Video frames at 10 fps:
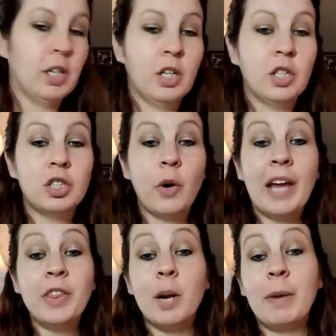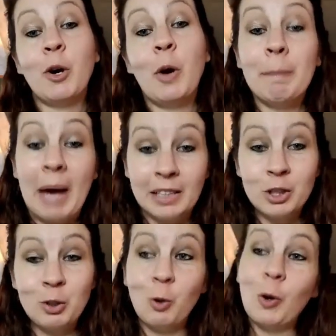so I thought about going back to
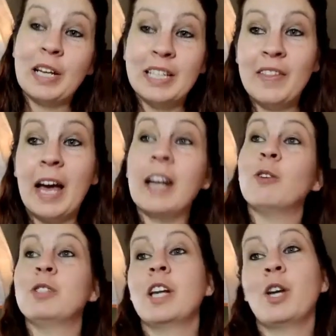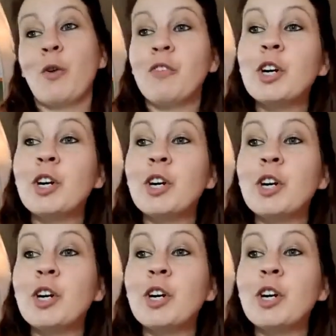school. I did that, and I was going to go for
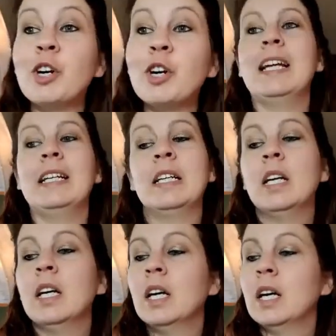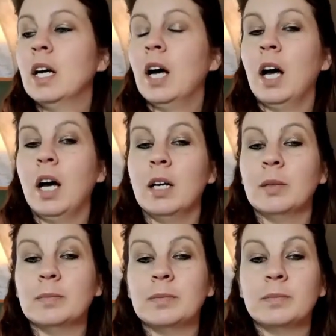nursing, and
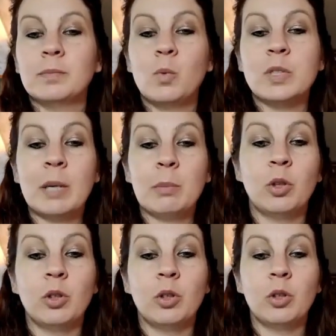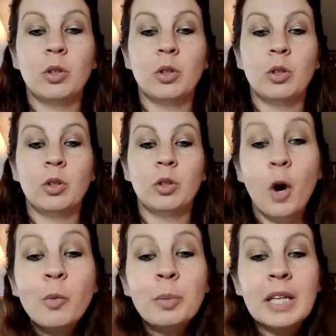was able, you know, to get
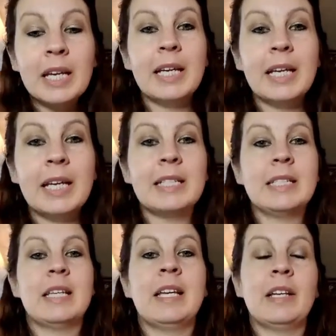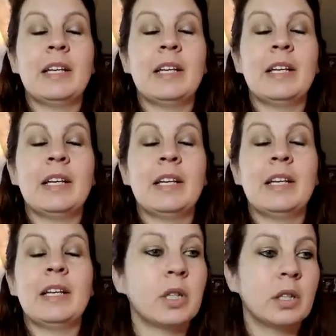my own place, and, you know, things
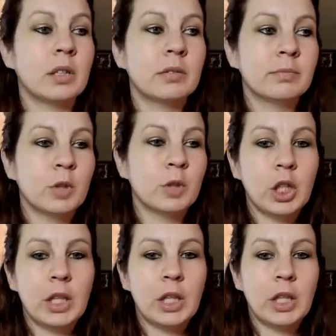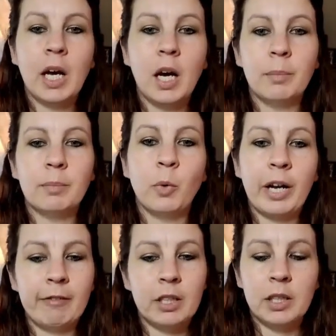were looking up,
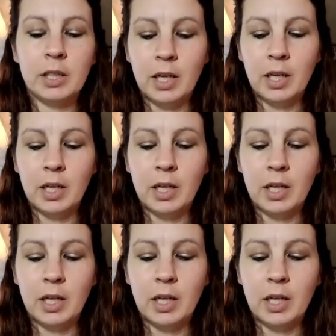whatever. And